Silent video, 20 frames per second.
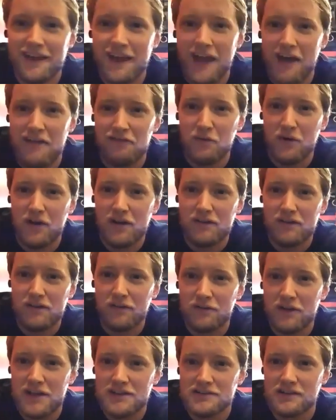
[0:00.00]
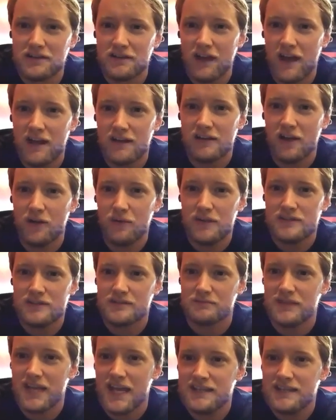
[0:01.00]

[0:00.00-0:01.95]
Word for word: have a wonderful rest of your night. Go eat some